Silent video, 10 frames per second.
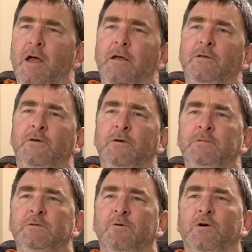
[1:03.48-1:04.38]
In
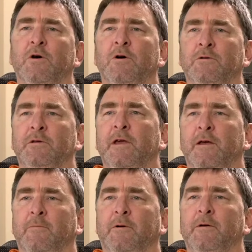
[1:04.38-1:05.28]
terms of work on
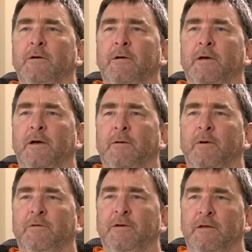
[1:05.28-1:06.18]
camera,
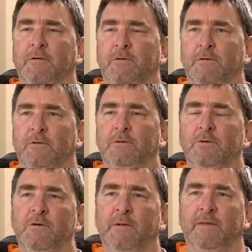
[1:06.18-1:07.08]
I think you're
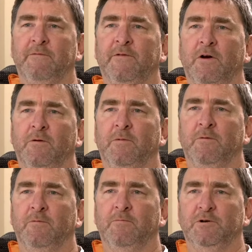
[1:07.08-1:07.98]
talking about the
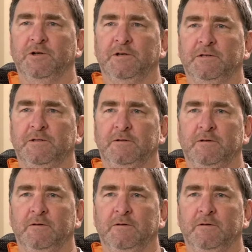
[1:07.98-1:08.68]
environment which is